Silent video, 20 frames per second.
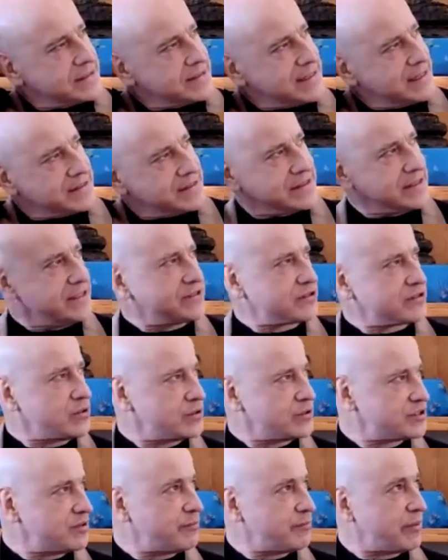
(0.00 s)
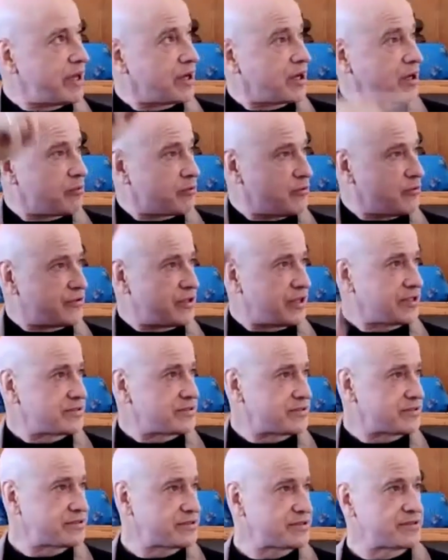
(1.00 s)
down the East Coast and back up through
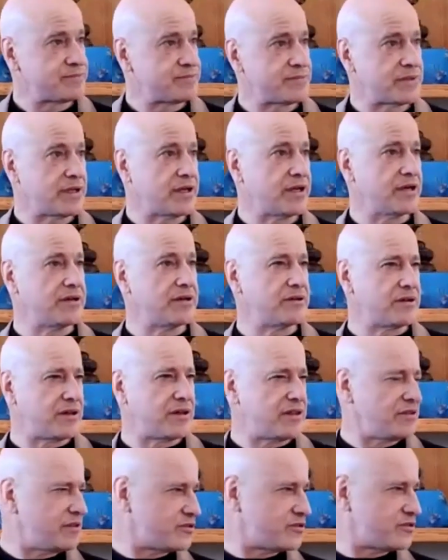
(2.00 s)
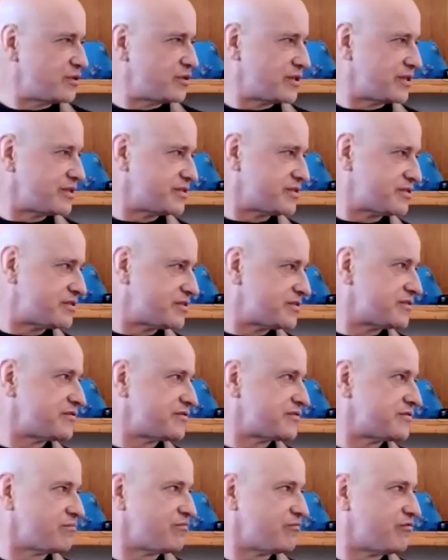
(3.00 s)
Texas. And I think this took us
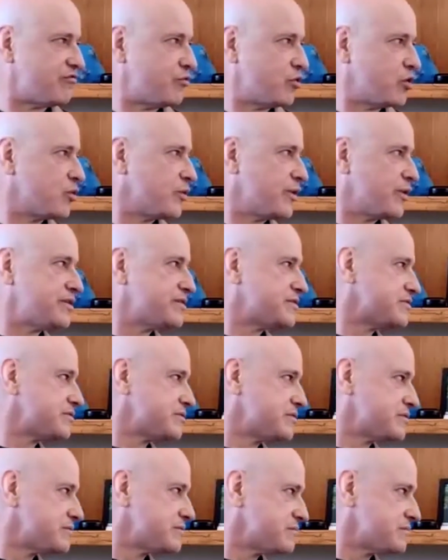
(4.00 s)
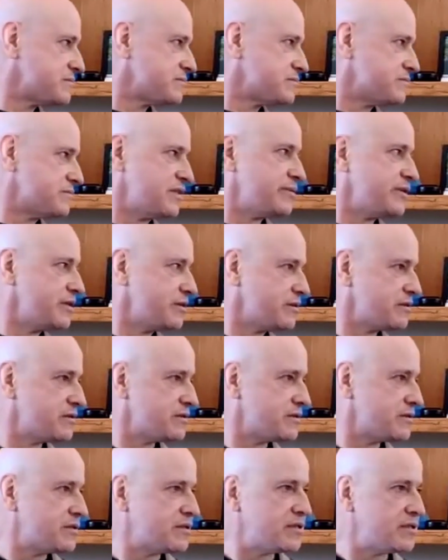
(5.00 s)
4 weeks, maybe.
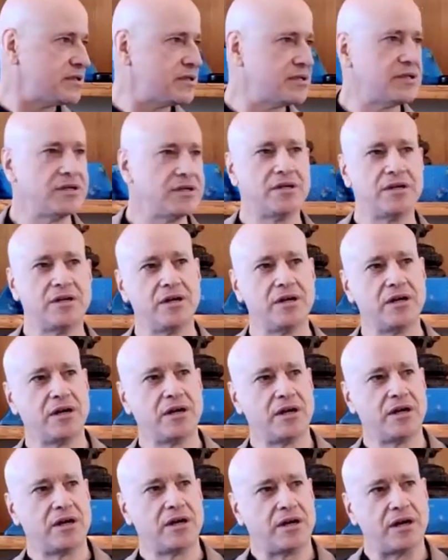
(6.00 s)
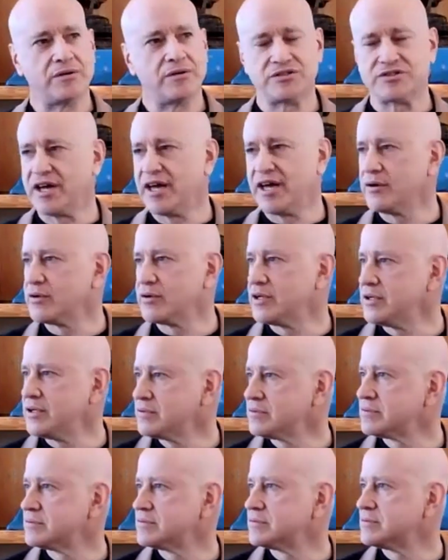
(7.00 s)
I was angry,
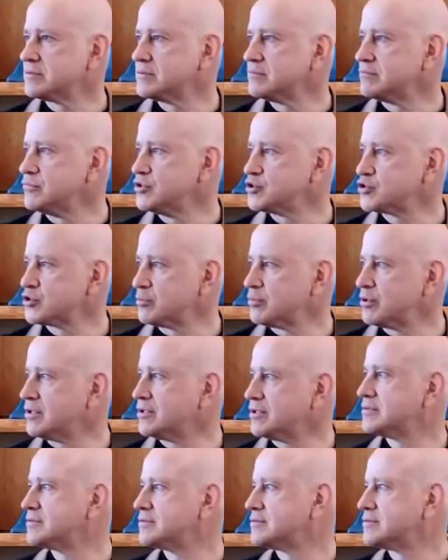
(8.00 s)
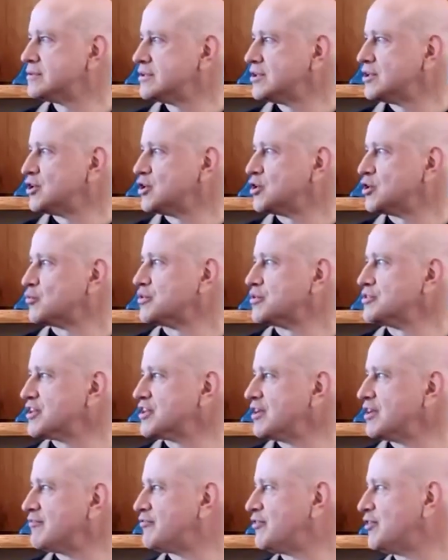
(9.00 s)
miserable,
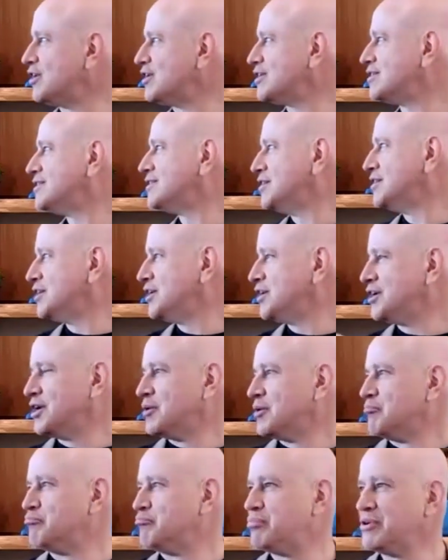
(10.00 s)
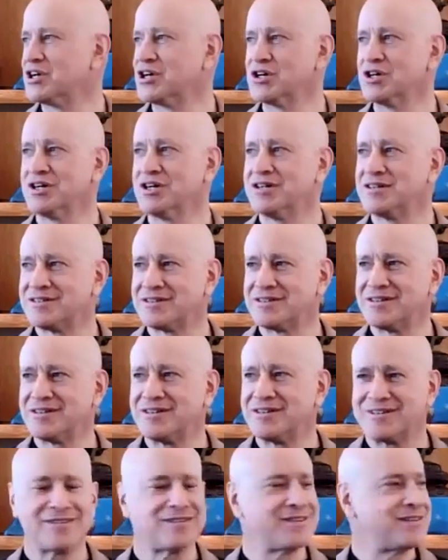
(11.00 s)
resentful, bitter
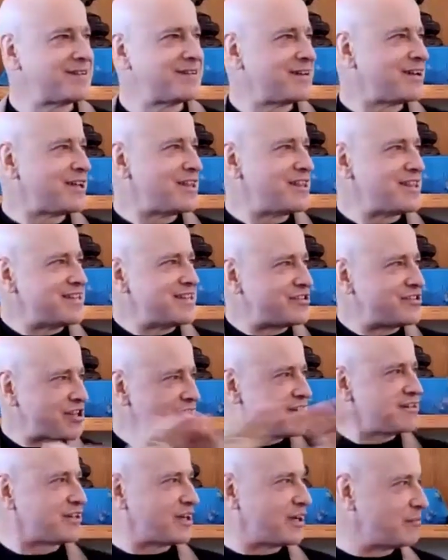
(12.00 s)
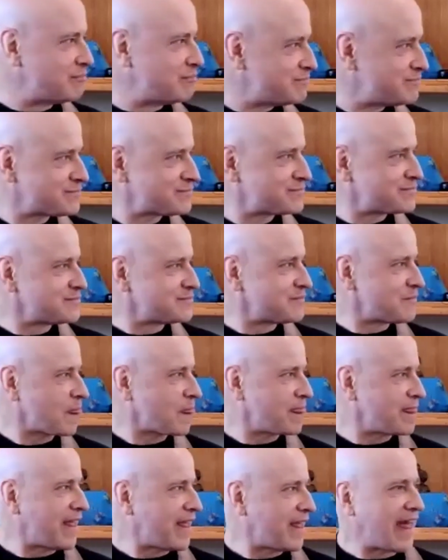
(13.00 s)
the entire time.
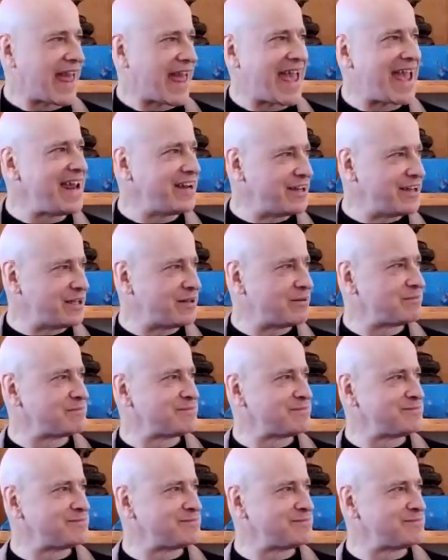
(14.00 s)
Hated it.